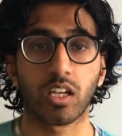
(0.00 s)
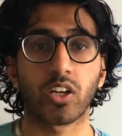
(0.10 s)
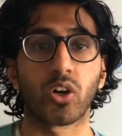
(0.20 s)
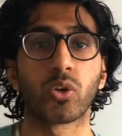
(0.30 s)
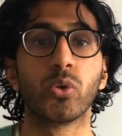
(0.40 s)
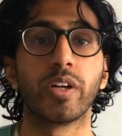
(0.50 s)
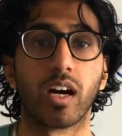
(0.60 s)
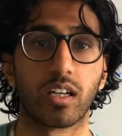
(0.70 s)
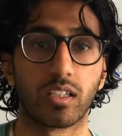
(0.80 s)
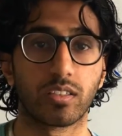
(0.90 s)

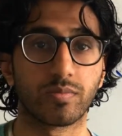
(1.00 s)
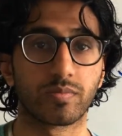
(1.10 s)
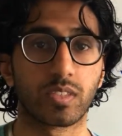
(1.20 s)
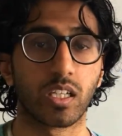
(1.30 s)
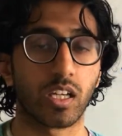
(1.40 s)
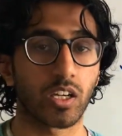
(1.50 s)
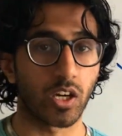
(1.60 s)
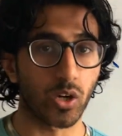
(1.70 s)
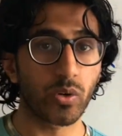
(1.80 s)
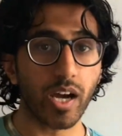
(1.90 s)
Garuda.
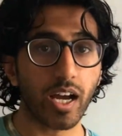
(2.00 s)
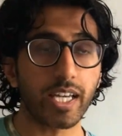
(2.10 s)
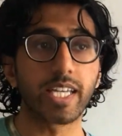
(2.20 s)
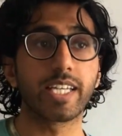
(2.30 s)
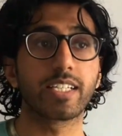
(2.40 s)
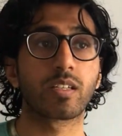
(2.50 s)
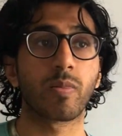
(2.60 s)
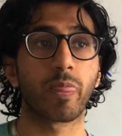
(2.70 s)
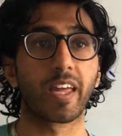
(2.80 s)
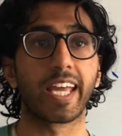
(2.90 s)
Garuda is
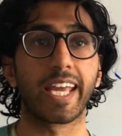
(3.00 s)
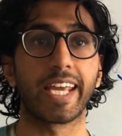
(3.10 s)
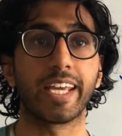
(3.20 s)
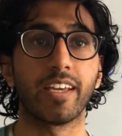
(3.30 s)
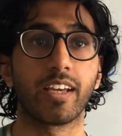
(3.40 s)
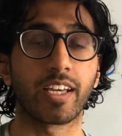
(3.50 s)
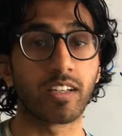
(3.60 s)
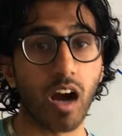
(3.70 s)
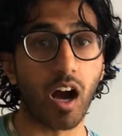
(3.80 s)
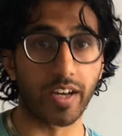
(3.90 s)
a
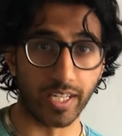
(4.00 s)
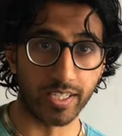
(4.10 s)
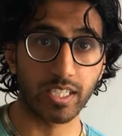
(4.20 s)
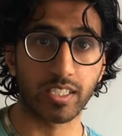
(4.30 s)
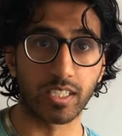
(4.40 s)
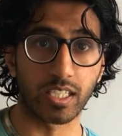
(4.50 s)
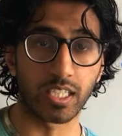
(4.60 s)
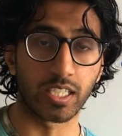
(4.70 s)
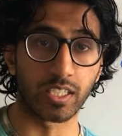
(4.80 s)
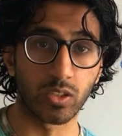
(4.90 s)
god, a deity
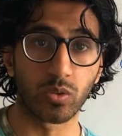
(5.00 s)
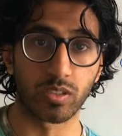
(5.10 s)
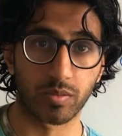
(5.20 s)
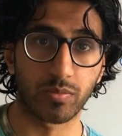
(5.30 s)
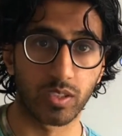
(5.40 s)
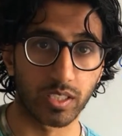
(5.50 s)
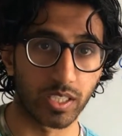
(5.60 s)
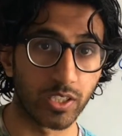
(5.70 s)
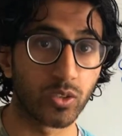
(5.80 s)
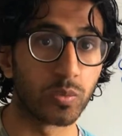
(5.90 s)
in Hinduism or the
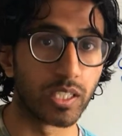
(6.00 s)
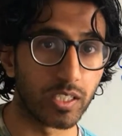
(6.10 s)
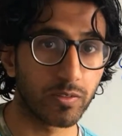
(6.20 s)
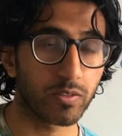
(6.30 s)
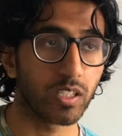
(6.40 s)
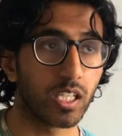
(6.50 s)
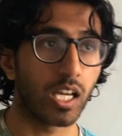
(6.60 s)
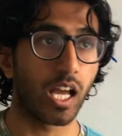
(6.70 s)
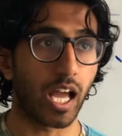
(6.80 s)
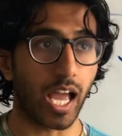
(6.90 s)
Hindu belief,
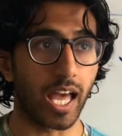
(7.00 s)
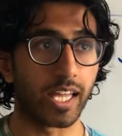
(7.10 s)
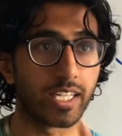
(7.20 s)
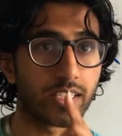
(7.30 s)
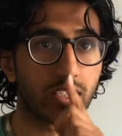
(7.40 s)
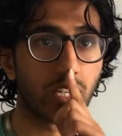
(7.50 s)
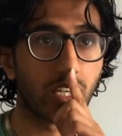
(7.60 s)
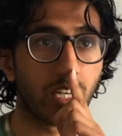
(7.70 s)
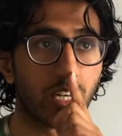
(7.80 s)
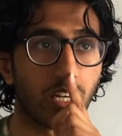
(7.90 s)
and
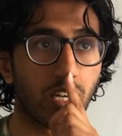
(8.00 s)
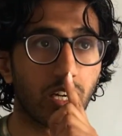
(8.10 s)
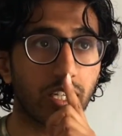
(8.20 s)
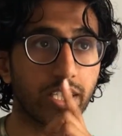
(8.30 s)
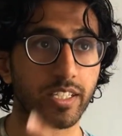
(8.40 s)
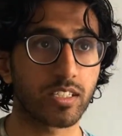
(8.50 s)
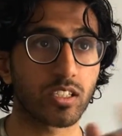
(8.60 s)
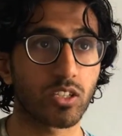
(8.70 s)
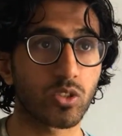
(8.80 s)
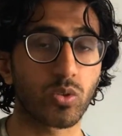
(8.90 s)
he's
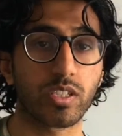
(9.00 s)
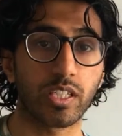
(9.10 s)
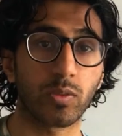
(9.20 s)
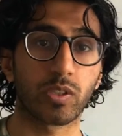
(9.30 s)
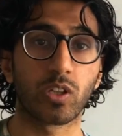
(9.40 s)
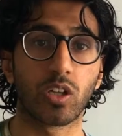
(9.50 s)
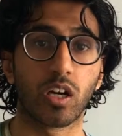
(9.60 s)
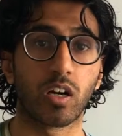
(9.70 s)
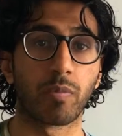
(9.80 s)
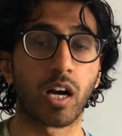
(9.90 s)
associated with
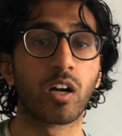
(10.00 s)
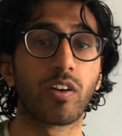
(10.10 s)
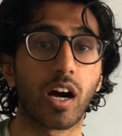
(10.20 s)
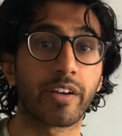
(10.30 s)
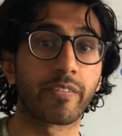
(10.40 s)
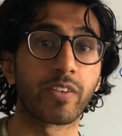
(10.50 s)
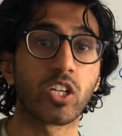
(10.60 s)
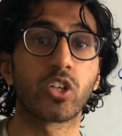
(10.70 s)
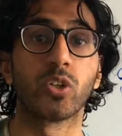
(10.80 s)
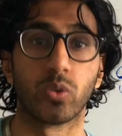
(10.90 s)
Bhagavan
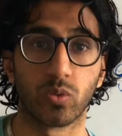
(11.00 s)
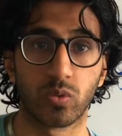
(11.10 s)
Vishnu,